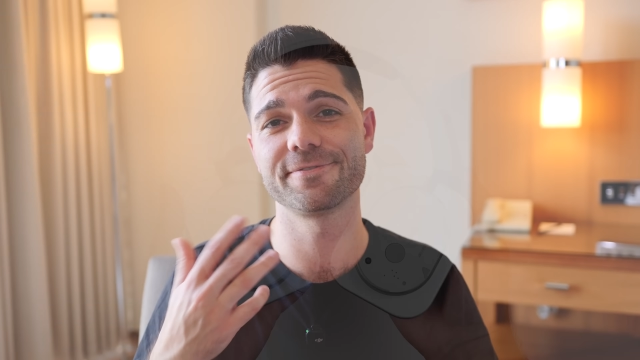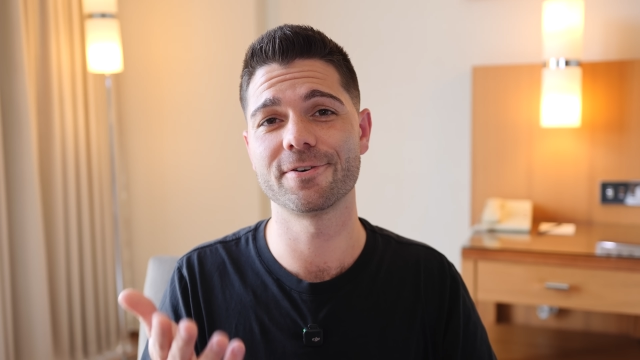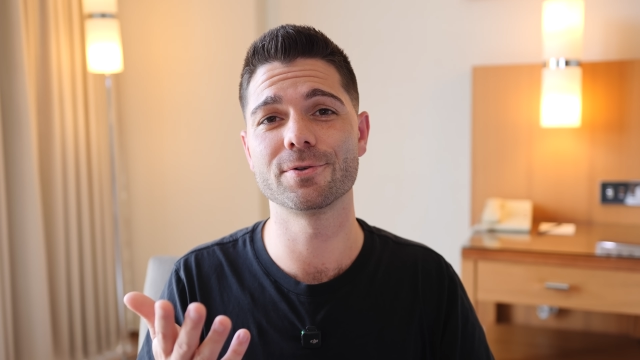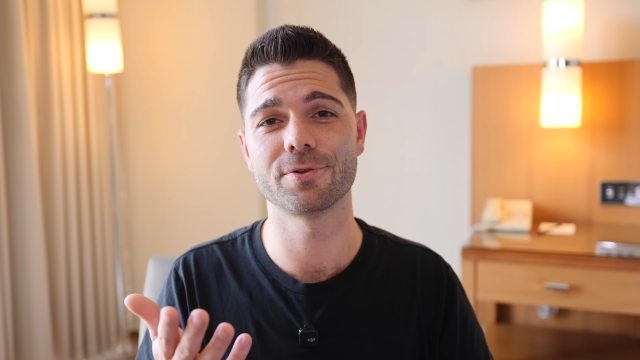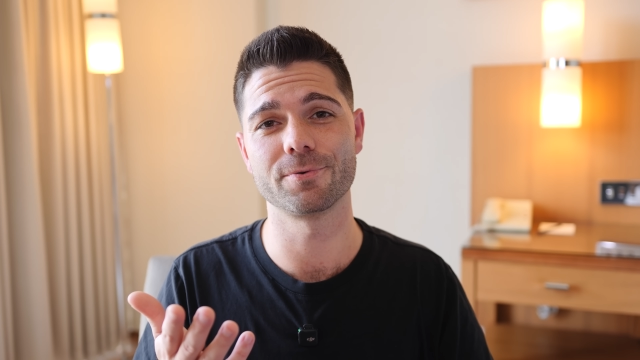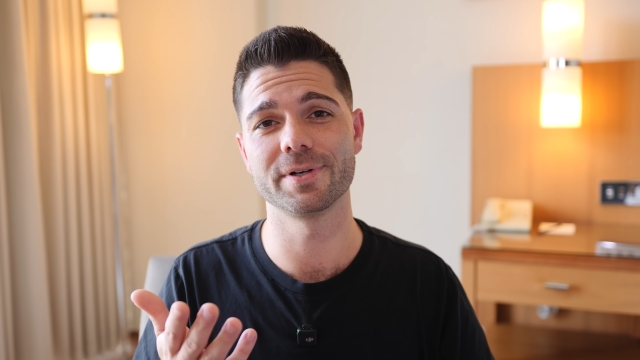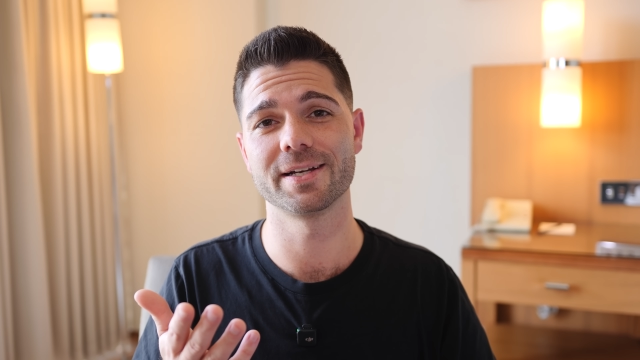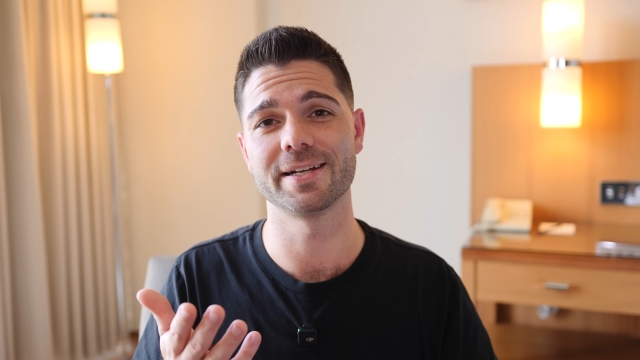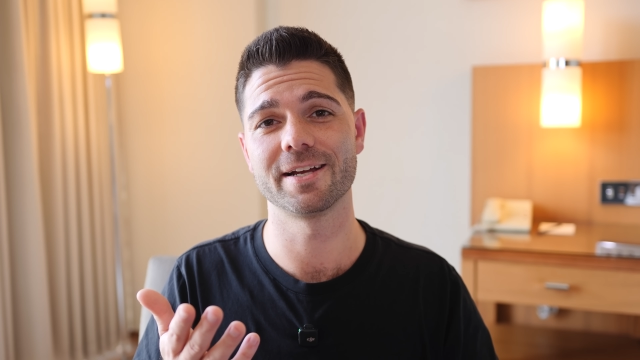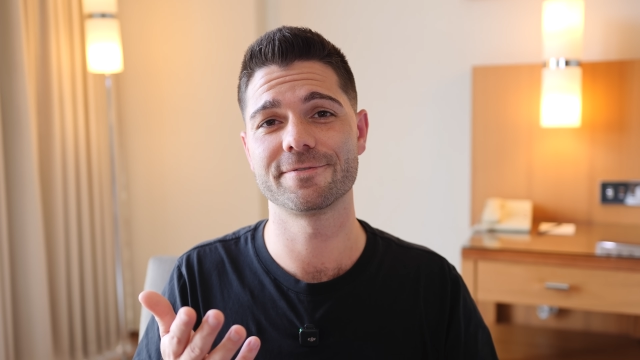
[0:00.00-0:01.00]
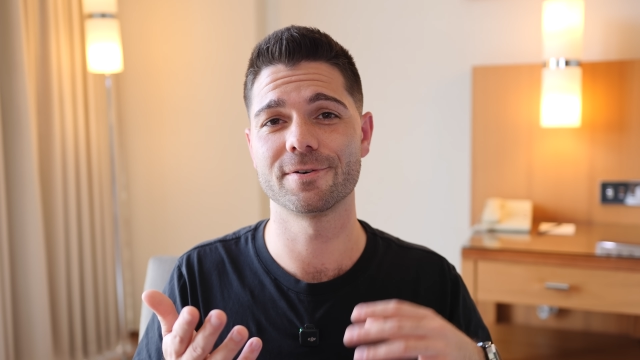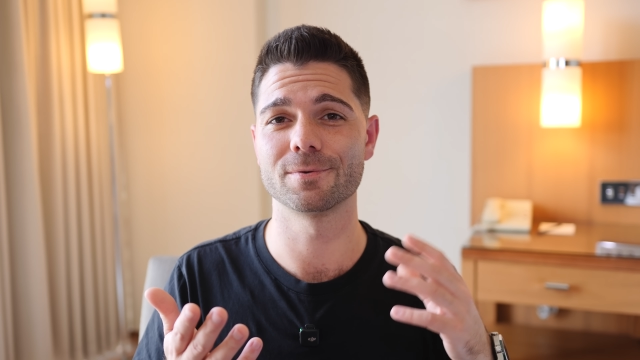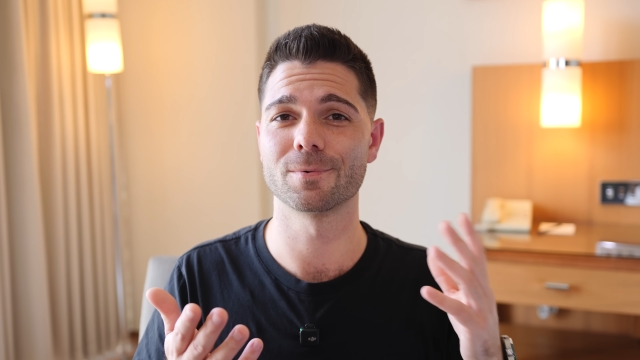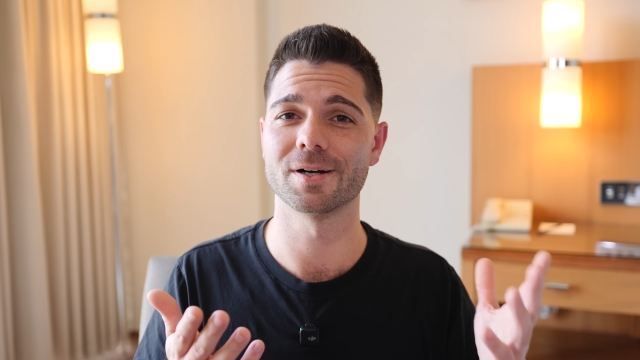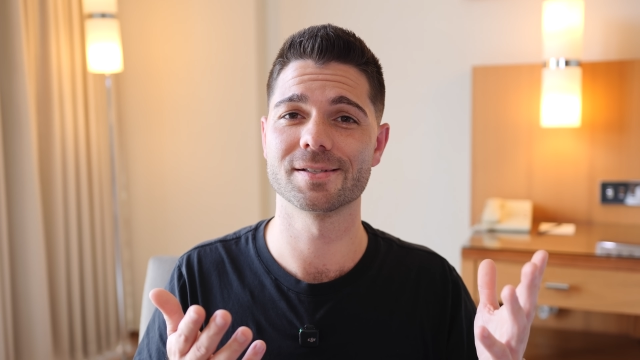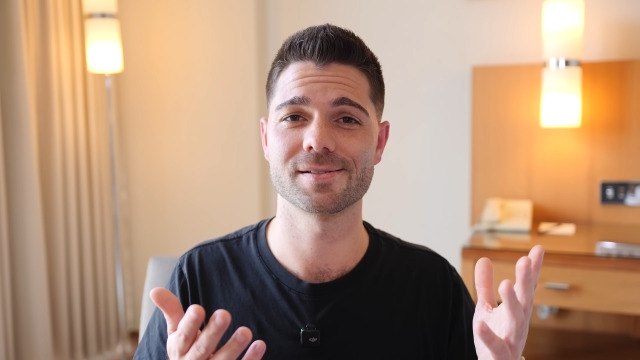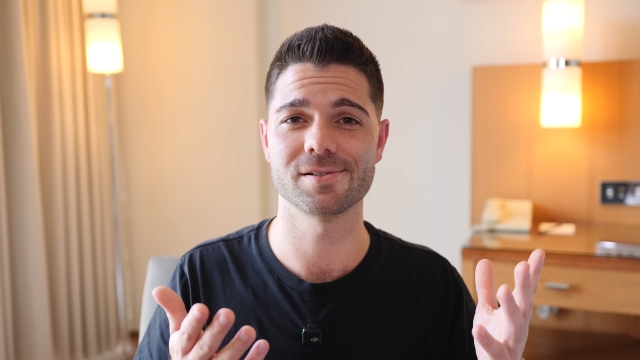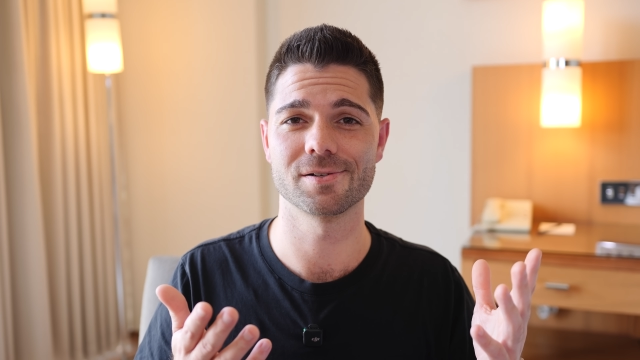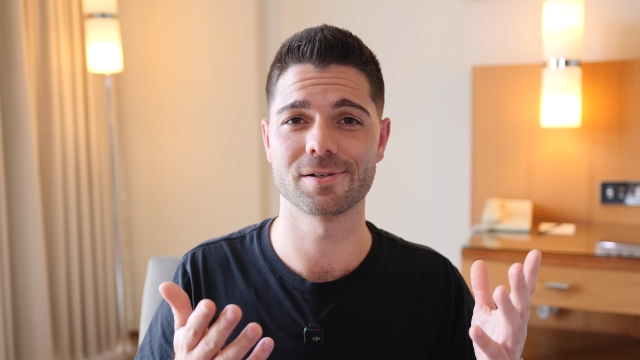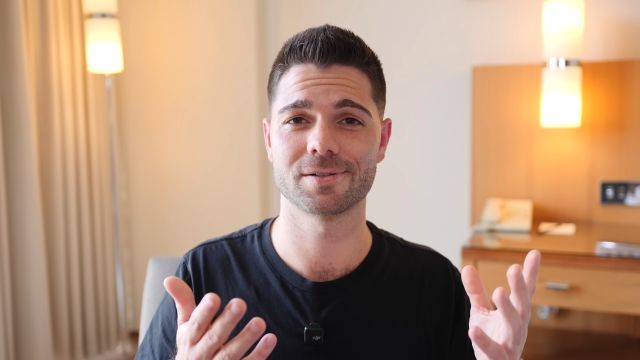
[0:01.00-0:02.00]
the Phone 3 and Headphone 1s
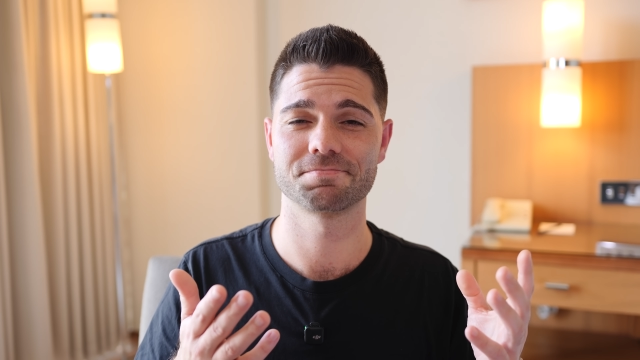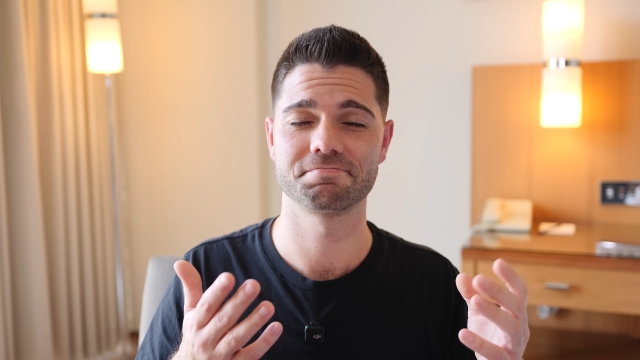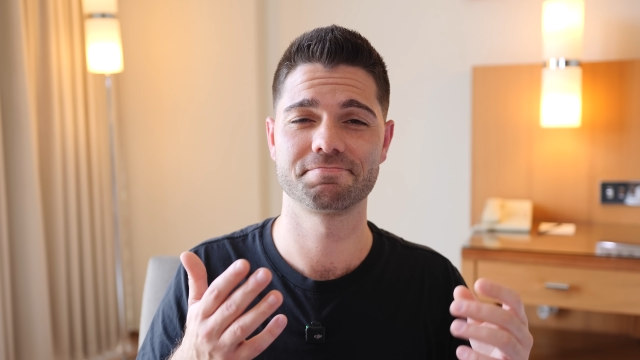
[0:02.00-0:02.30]
look